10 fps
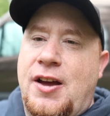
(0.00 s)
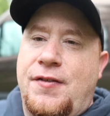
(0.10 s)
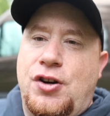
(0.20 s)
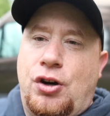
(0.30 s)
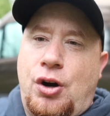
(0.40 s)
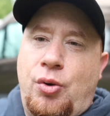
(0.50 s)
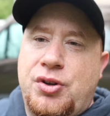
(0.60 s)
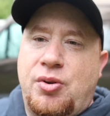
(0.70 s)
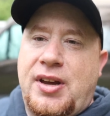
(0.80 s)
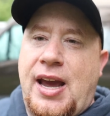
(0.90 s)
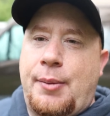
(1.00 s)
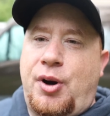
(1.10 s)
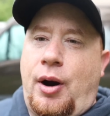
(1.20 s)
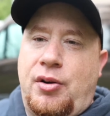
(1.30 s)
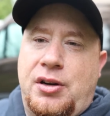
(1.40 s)
You're going to a
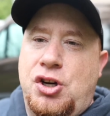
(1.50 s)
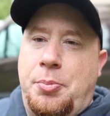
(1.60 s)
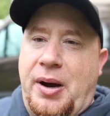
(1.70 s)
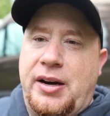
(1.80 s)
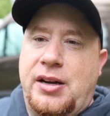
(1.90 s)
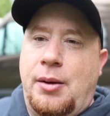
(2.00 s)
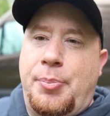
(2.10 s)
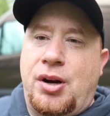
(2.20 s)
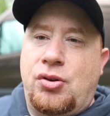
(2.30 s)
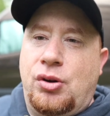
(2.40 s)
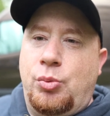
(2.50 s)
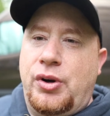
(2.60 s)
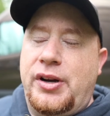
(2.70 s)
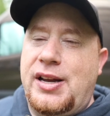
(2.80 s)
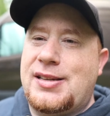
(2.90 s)
campground and you're buying a bundle of
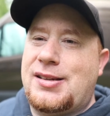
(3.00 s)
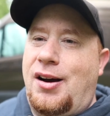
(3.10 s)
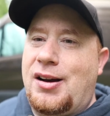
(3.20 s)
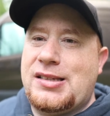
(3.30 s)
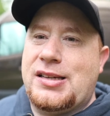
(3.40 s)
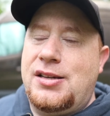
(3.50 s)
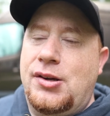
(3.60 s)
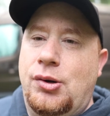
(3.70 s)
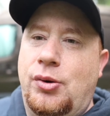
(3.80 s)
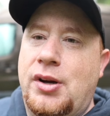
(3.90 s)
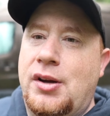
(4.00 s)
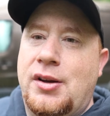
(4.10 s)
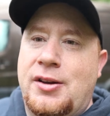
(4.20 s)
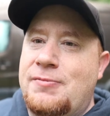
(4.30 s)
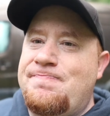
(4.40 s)
wood, it's costing you
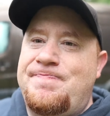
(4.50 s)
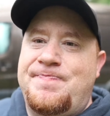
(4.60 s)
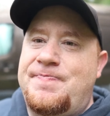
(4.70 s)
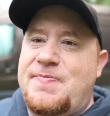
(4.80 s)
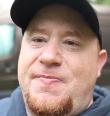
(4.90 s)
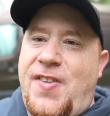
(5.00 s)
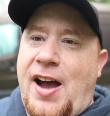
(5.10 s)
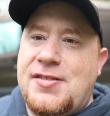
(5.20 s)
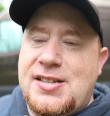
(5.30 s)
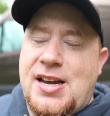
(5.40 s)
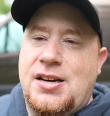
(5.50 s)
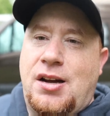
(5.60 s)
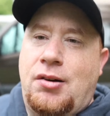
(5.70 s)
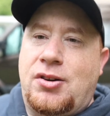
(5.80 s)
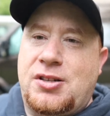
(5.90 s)
$5 to
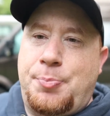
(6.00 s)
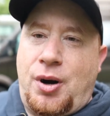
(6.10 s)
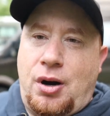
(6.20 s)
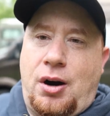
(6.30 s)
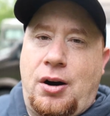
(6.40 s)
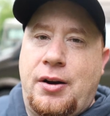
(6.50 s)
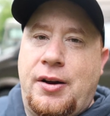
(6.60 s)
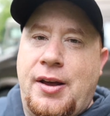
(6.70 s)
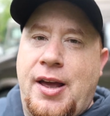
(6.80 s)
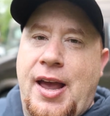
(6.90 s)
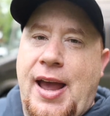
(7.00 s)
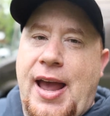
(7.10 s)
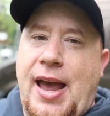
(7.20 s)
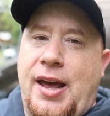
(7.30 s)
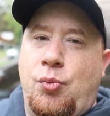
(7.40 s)
$10 per.
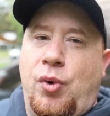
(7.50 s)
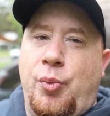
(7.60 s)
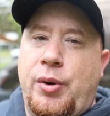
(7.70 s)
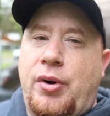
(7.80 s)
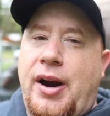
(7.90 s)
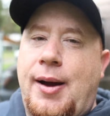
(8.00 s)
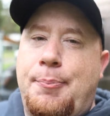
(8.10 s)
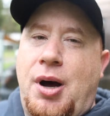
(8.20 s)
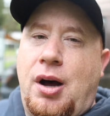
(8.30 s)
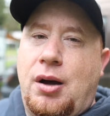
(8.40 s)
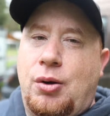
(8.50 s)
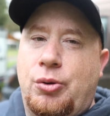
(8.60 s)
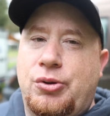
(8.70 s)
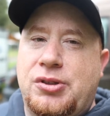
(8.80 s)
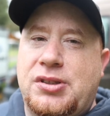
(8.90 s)
And when we were at
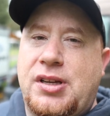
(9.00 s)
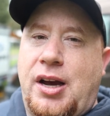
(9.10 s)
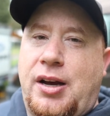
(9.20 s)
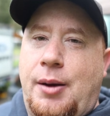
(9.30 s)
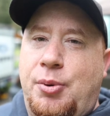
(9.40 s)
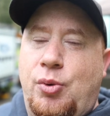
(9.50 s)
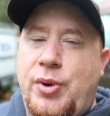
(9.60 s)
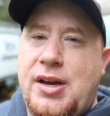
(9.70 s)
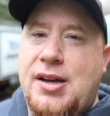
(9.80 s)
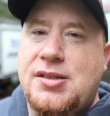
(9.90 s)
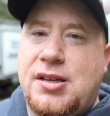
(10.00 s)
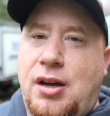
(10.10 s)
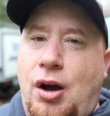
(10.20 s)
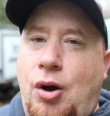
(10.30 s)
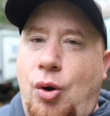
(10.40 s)
Potholes a couple weekends
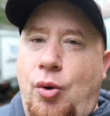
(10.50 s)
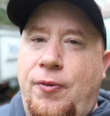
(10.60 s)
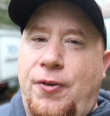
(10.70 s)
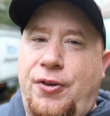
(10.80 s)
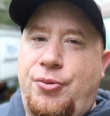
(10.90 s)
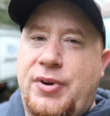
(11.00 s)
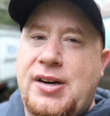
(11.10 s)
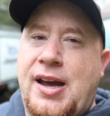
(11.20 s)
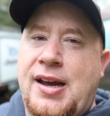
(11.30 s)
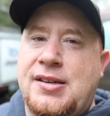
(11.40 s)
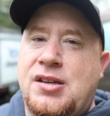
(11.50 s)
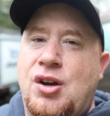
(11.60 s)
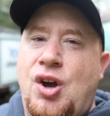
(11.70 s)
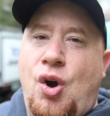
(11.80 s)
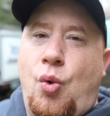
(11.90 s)
ago for 3 days,
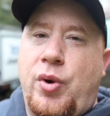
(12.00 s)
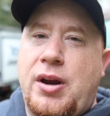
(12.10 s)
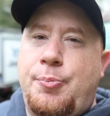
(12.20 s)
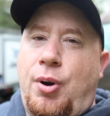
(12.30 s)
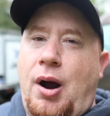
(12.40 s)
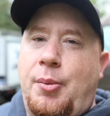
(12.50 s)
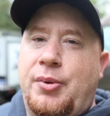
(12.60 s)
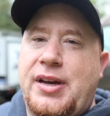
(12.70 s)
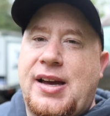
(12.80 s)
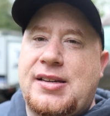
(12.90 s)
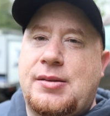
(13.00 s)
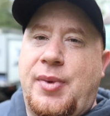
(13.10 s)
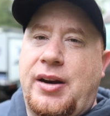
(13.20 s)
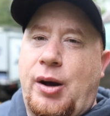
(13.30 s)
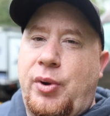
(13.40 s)
we probably
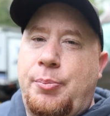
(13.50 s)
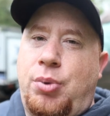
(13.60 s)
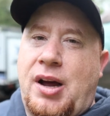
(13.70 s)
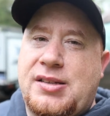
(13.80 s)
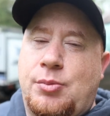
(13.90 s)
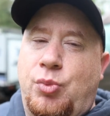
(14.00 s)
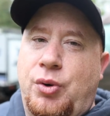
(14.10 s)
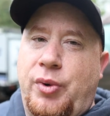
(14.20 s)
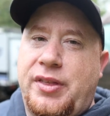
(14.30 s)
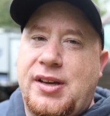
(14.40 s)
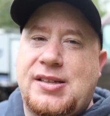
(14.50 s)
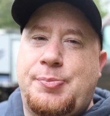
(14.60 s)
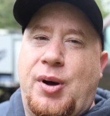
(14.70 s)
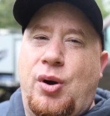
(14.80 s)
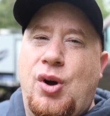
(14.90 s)
estimated, now we brought some wood with us,
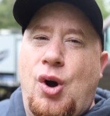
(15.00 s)
but